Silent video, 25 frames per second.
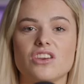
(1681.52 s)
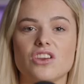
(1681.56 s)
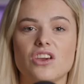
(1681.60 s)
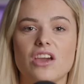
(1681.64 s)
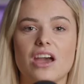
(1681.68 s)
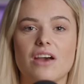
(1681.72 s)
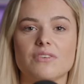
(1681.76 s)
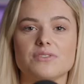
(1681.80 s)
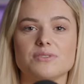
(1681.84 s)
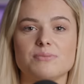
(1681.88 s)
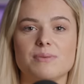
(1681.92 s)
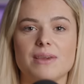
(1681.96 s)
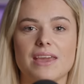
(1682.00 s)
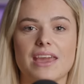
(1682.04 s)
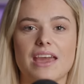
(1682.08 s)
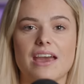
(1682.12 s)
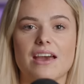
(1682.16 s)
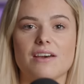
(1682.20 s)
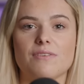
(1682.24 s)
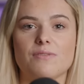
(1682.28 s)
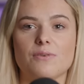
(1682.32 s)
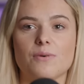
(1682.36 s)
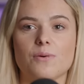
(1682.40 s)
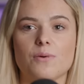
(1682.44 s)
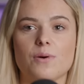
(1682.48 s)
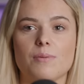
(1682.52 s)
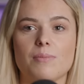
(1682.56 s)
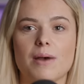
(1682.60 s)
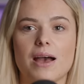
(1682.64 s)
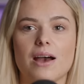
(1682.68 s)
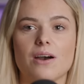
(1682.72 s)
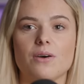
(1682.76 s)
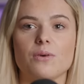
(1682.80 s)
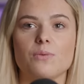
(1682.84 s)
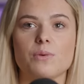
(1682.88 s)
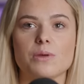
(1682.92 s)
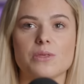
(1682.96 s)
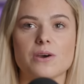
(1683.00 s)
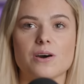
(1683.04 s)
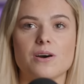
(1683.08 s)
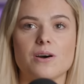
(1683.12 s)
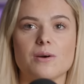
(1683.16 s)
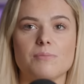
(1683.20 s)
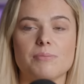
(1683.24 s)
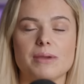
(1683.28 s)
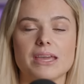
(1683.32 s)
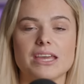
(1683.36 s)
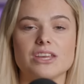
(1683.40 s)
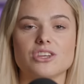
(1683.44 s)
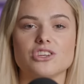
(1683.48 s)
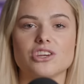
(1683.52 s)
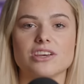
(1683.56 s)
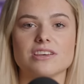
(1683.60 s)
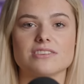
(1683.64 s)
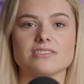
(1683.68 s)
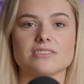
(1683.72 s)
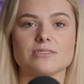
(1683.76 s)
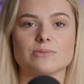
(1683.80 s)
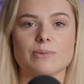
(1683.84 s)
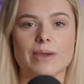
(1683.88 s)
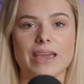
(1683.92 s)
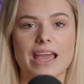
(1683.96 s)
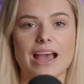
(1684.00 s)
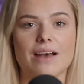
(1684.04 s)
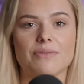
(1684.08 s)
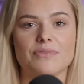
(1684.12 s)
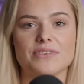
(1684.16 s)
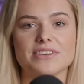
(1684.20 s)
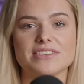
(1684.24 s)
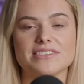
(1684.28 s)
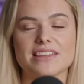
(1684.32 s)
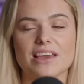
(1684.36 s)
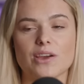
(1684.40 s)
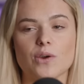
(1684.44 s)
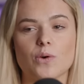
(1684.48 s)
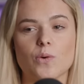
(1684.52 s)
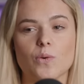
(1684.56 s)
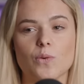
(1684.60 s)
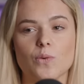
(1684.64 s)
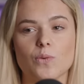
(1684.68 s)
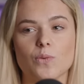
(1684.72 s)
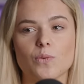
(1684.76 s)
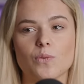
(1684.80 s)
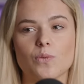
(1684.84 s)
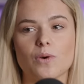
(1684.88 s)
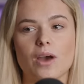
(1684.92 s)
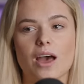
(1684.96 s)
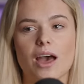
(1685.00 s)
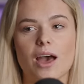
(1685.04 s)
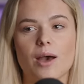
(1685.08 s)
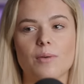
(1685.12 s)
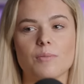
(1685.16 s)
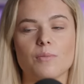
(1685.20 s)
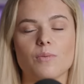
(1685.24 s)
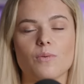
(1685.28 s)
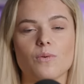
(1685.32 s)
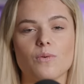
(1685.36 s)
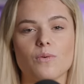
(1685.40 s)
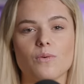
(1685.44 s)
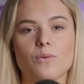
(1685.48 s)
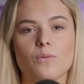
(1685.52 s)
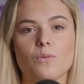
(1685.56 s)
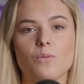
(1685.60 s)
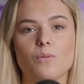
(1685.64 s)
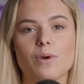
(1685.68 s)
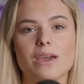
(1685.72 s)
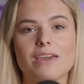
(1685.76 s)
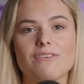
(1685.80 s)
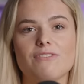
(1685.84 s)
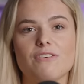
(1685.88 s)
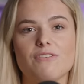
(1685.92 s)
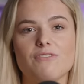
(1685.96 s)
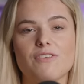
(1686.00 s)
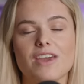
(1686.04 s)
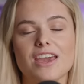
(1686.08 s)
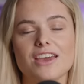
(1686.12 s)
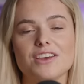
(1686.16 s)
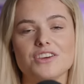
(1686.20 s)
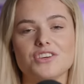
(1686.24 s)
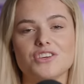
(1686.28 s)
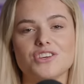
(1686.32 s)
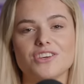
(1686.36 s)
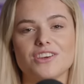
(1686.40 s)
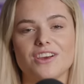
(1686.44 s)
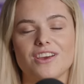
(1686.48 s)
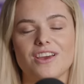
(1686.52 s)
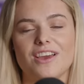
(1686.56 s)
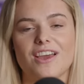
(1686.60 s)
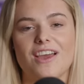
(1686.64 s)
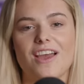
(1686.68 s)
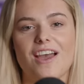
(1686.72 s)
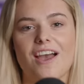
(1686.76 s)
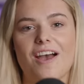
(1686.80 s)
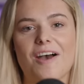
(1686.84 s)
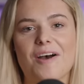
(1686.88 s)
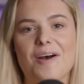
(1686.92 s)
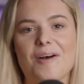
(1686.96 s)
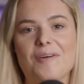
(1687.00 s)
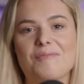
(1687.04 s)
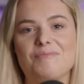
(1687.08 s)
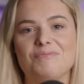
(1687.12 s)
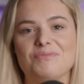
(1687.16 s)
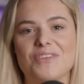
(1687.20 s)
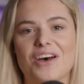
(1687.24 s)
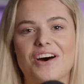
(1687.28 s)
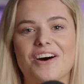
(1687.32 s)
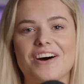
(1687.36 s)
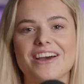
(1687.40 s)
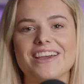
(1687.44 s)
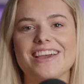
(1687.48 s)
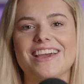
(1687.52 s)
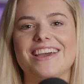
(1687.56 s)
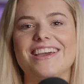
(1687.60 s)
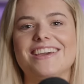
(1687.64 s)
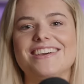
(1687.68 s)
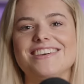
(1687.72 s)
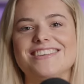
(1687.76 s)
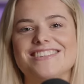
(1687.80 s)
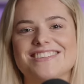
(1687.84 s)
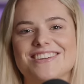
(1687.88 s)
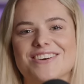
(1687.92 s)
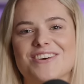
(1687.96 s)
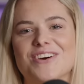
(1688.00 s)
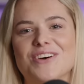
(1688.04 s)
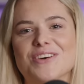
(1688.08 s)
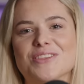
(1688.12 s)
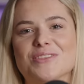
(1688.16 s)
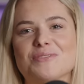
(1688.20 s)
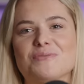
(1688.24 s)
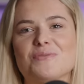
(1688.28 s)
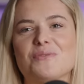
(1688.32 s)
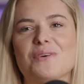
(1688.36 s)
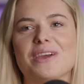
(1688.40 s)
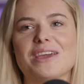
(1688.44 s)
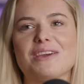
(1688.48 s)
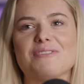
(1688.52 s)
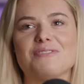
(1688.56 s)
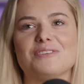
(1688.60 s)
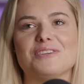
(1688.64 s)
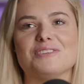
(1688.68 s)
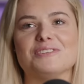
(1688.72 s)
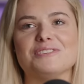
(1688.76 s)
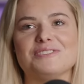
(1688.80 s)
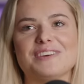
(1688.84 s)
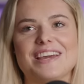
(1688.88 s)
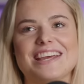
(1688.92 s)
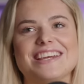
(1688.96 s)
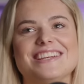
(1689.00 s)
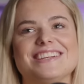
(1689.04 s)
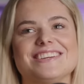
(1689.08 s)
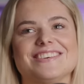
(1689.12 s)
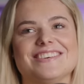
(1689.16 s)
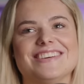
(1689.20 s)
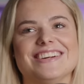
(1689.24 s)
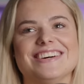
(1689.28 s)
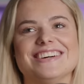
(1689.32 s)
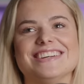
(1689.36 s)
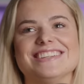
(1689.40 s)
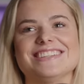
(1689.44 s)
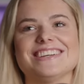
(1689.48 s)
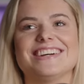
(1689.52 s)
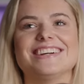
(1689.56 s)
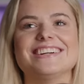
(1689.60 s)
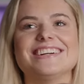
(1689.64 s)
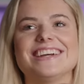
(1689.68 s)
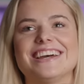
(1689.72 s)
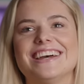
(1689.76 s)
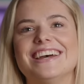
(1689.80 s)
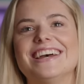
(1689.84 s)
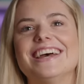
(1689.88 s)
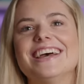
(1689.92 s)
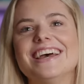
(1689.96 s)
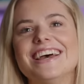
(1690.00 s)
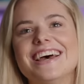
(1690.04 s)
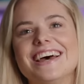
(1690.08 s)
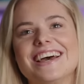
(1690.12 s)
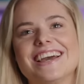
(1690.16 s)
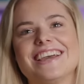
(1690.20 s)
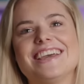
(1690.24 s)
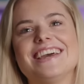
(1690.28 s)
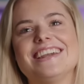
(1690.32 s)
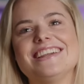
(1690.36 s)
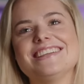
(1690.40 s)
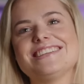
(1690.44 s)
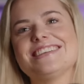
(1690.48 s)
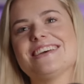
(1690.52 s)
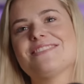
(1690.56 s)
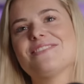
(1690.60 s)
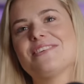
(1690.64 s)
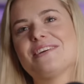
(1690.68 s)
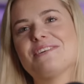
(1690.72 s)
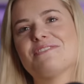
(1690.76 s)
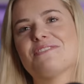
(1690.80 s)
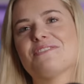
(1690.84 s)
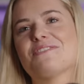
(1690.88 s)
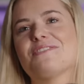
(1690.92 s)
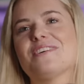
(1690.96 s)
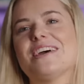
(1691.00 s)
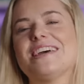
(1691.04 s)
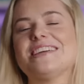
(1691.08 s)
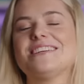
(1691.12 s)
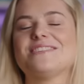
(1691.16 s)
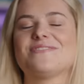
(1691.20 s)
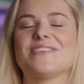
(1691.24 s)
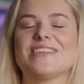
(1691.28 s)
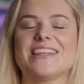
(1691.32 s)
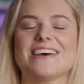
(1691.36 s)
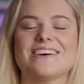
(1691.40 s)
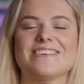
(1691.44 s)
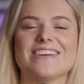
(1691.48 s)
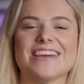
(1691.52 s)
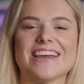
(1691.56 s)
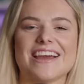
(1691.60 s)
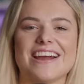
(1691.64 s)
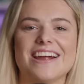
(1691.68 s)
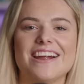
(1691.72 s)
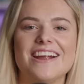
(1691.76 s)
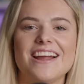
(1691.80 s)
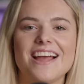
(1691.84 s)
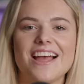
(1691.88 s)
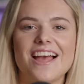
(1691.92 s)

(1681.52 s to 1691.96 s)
do have to be careful about with our beaches is we have this thing called weaver fish. I used to call them weevil fish when I was younger. I couldn't say weaver fish, but there we go.